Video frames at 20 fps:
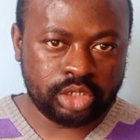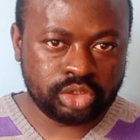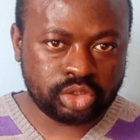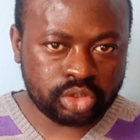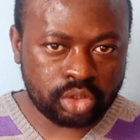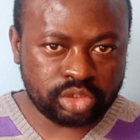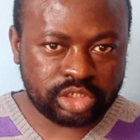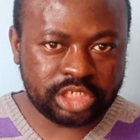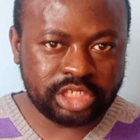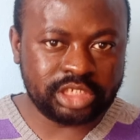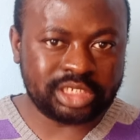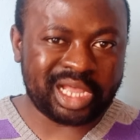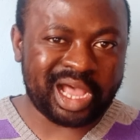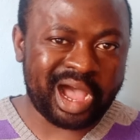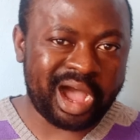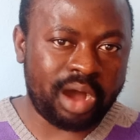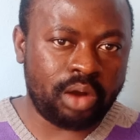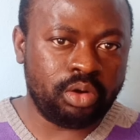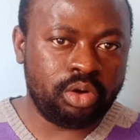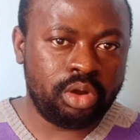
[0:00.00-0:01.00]
So this is
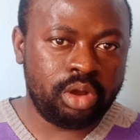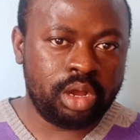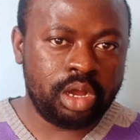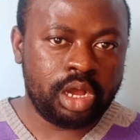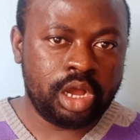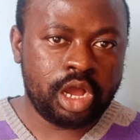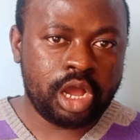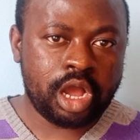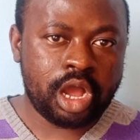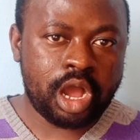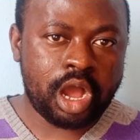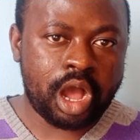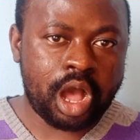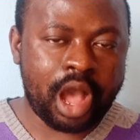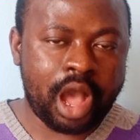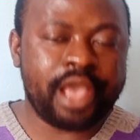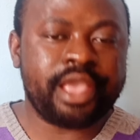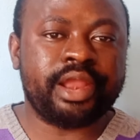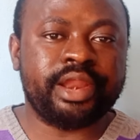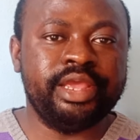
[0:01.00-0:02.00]
how
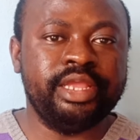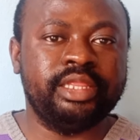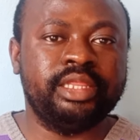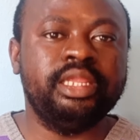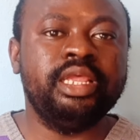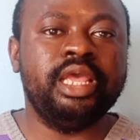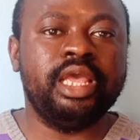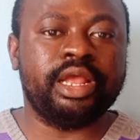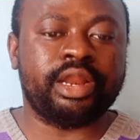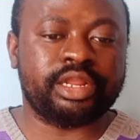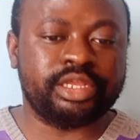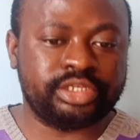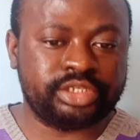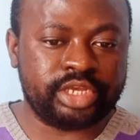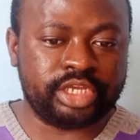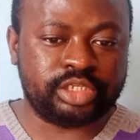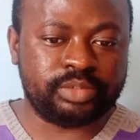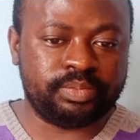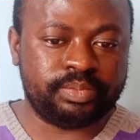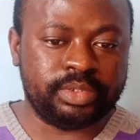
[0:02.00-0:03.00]
I read a
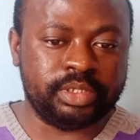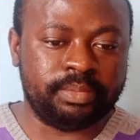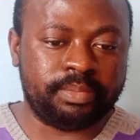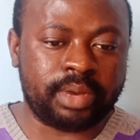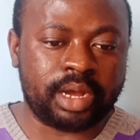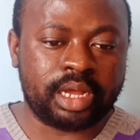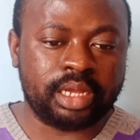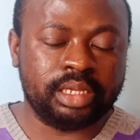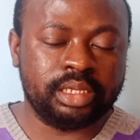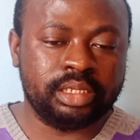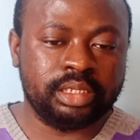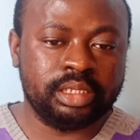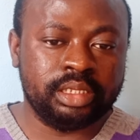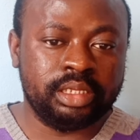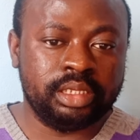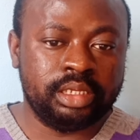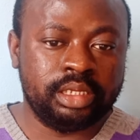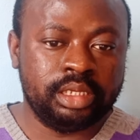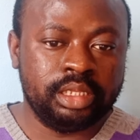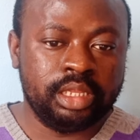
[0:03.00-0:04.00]
research paper.
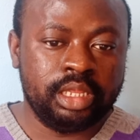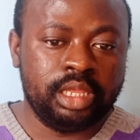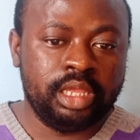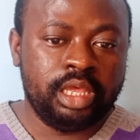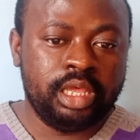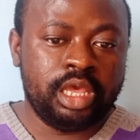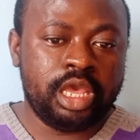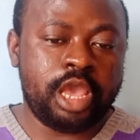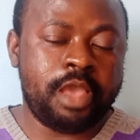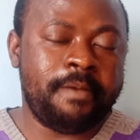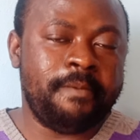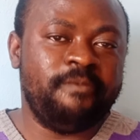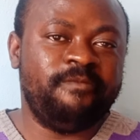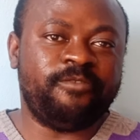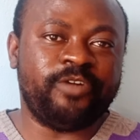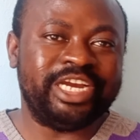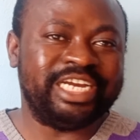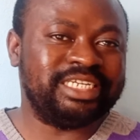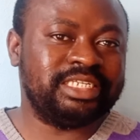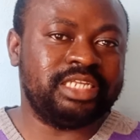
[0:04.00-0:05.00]
And
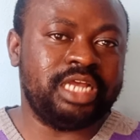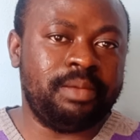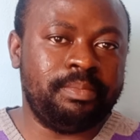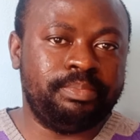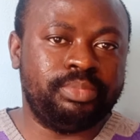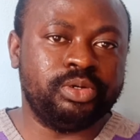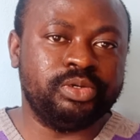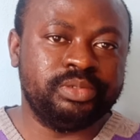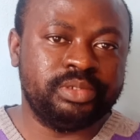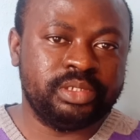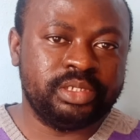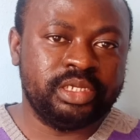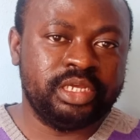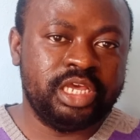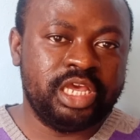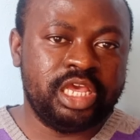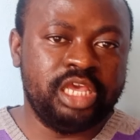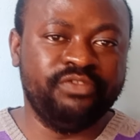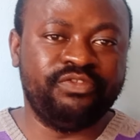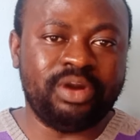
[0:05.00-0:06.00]
for example,
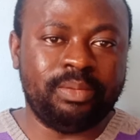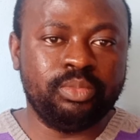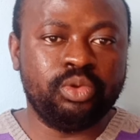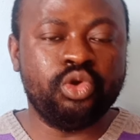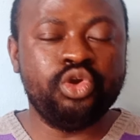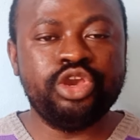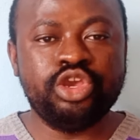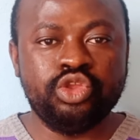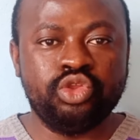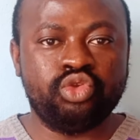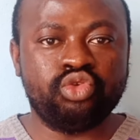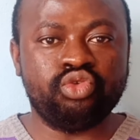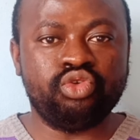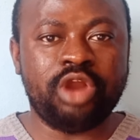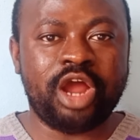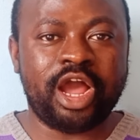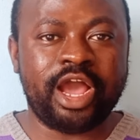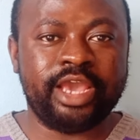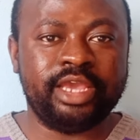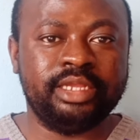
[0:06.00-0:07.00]
if I'm going to
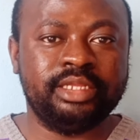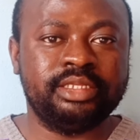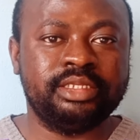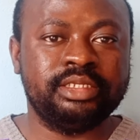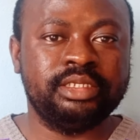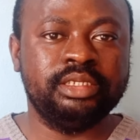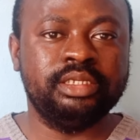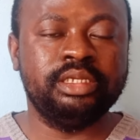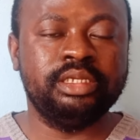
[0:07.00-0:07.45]
write